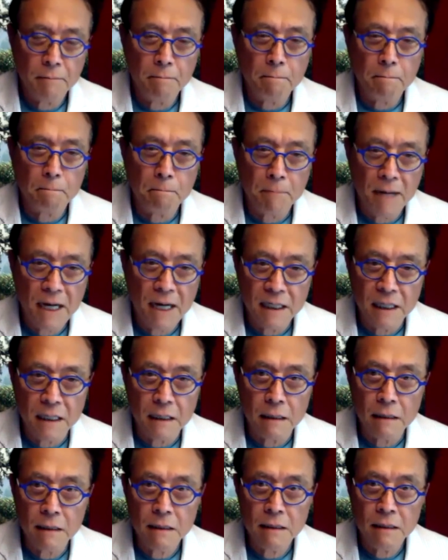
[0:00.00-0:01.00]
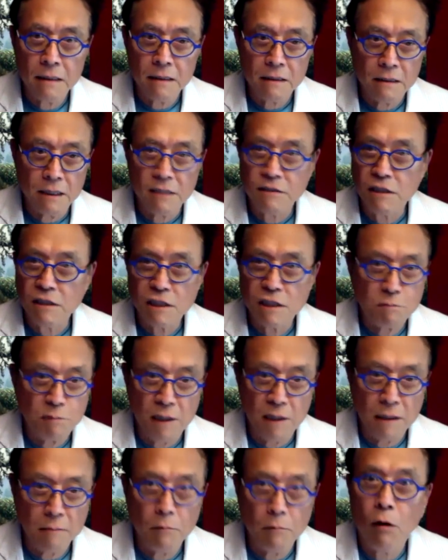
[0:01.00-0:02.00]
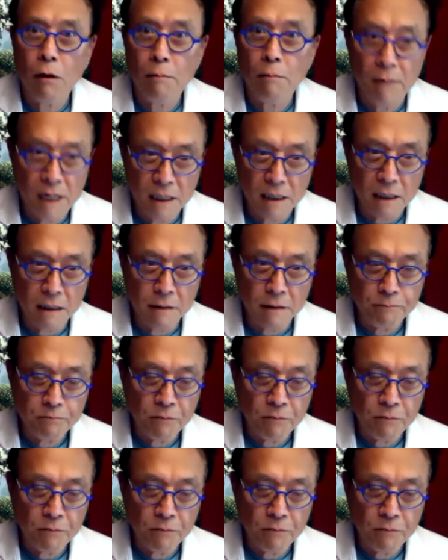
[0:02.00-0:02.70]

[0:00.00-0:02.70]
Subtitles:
money, they just spend more money.